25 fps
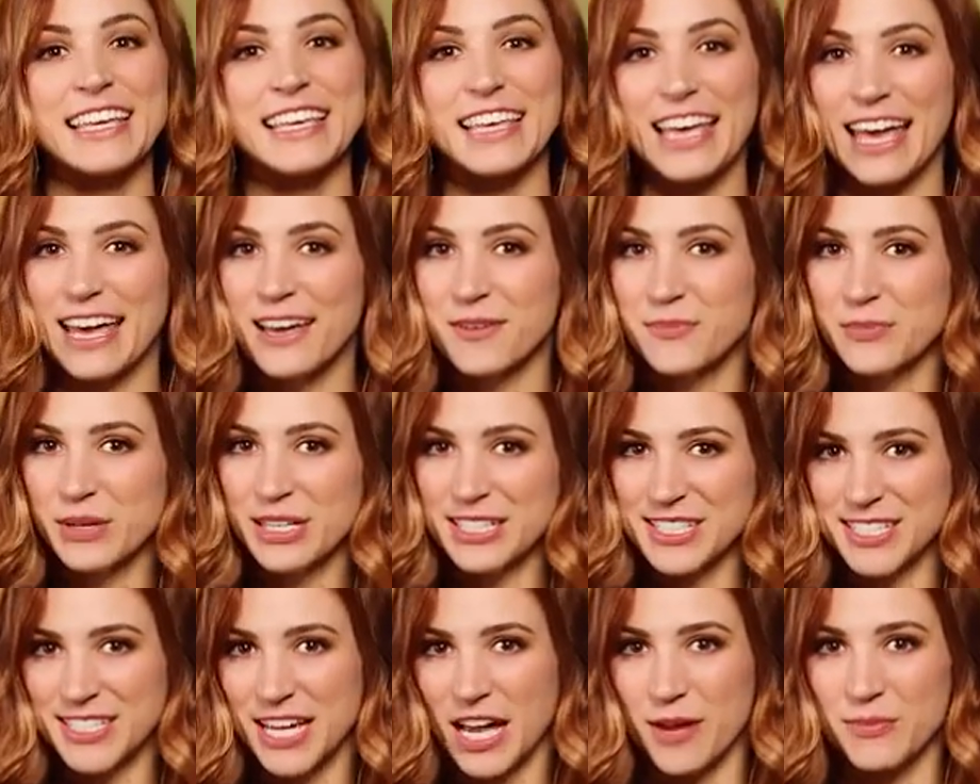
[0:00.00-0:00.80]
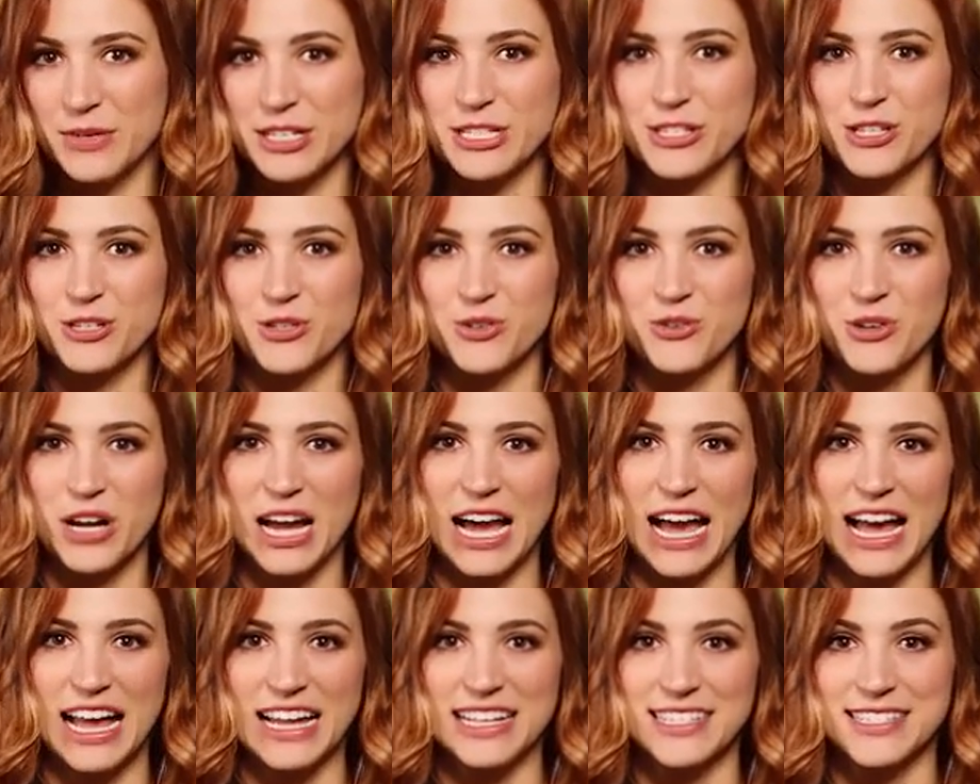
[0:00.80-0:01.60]
Gambits come in 2
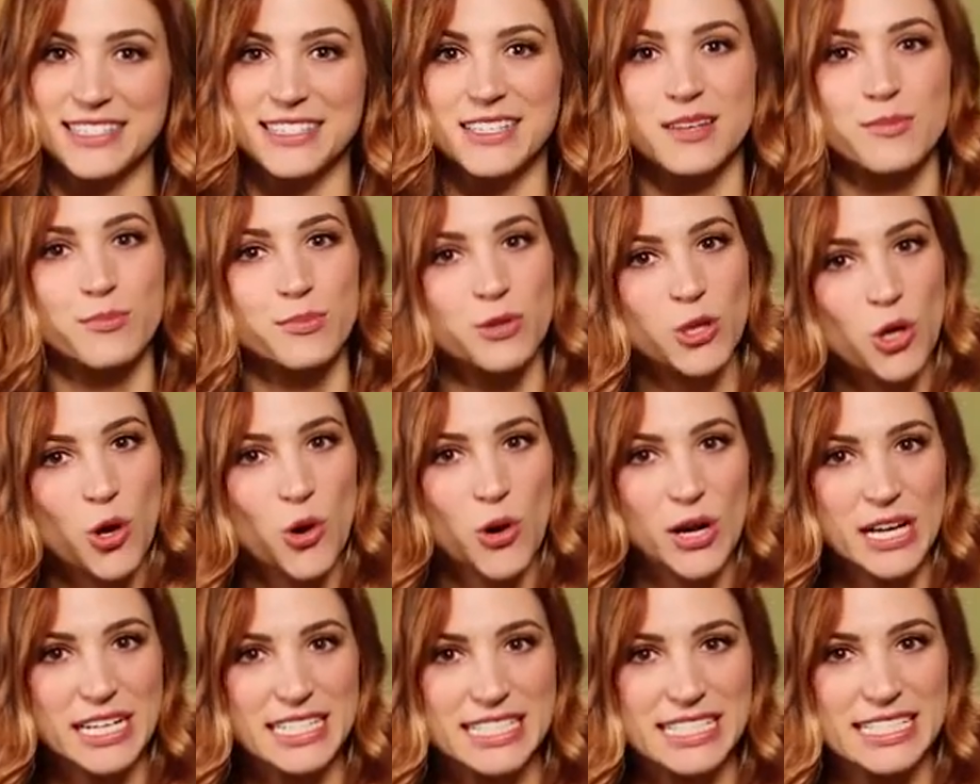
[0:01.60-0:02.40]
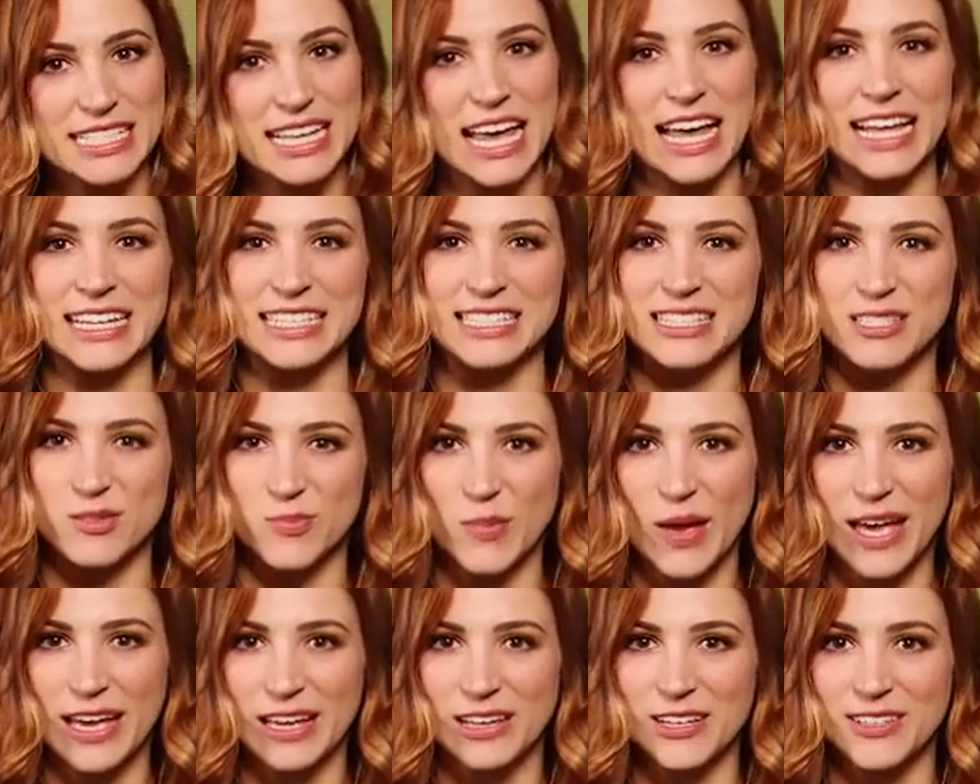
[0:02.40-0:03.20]
kinds, ploys and
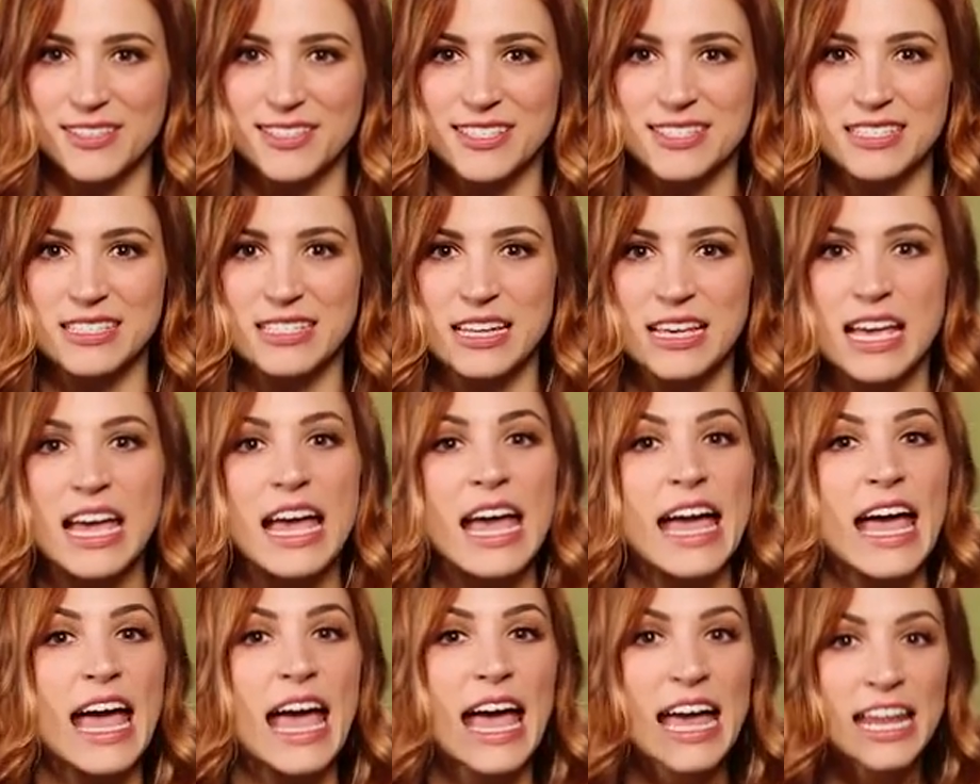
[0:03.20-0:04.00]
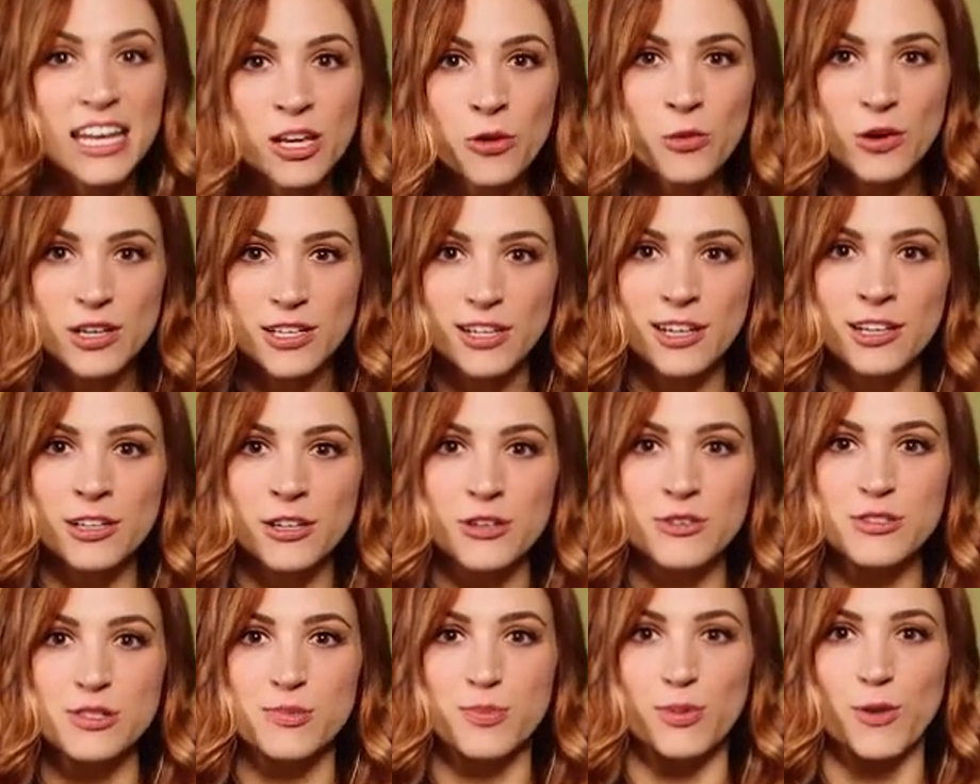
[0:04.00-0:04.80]
spells. Anyone can
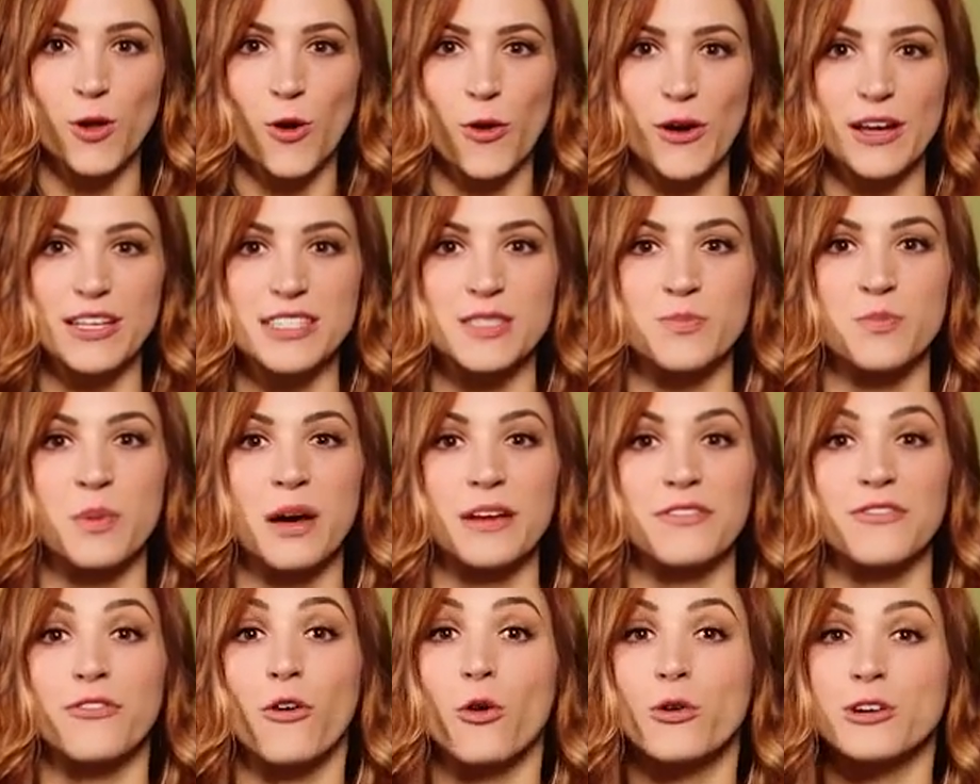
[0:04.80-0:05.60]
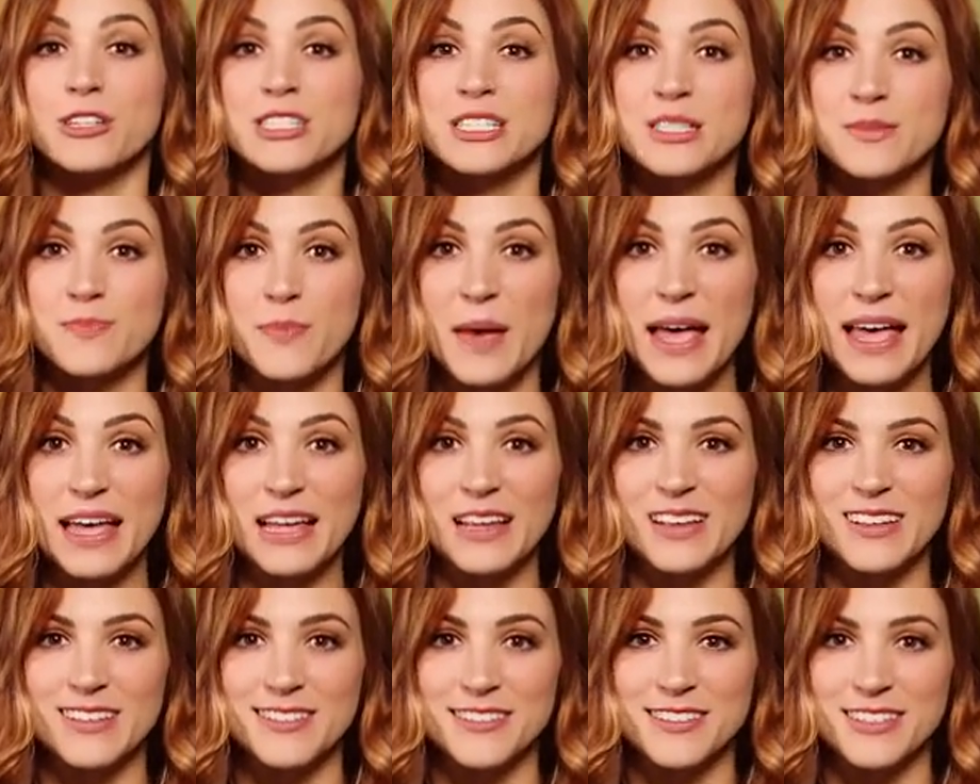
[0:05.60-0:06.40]
use ploys, but for
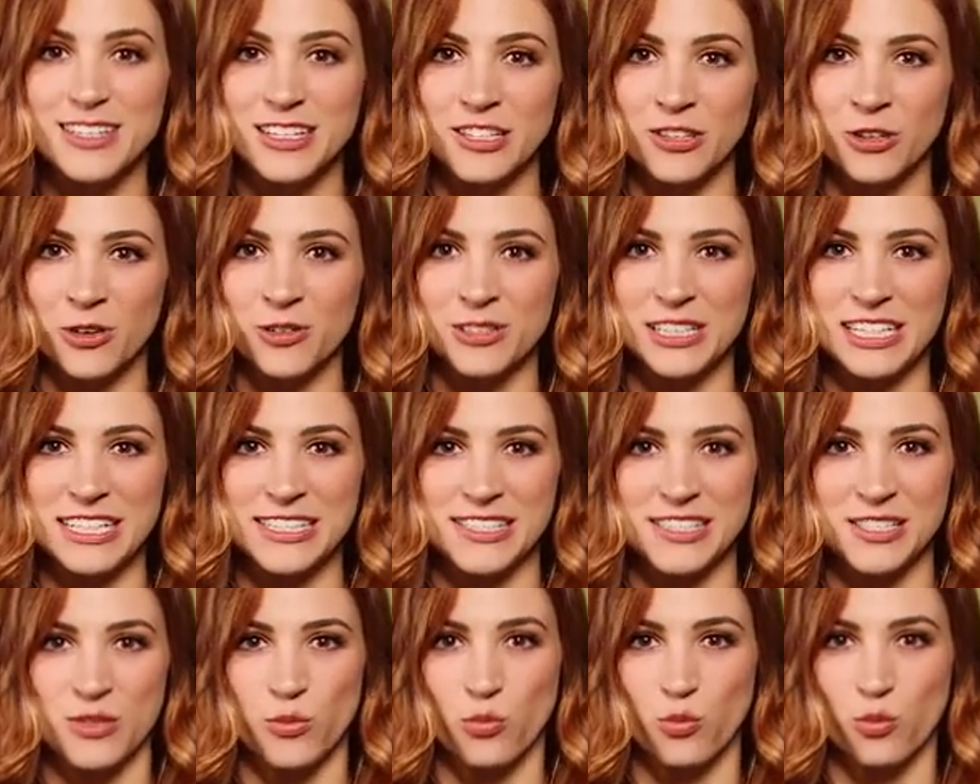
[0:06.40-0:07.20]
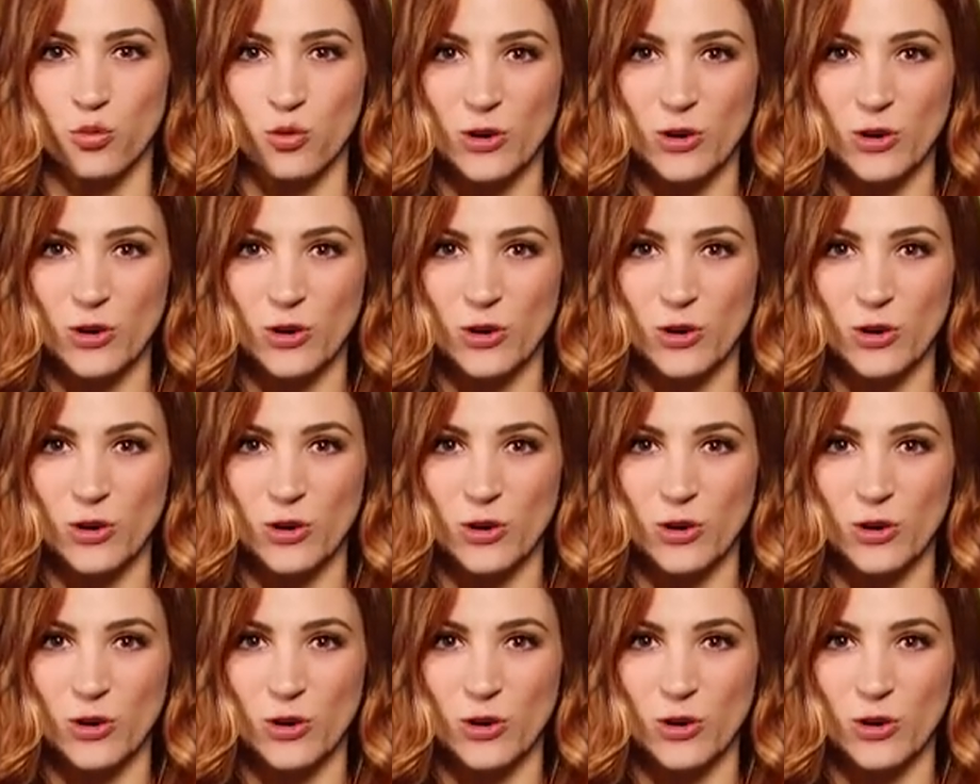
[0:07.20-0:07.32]
spells, you'll need some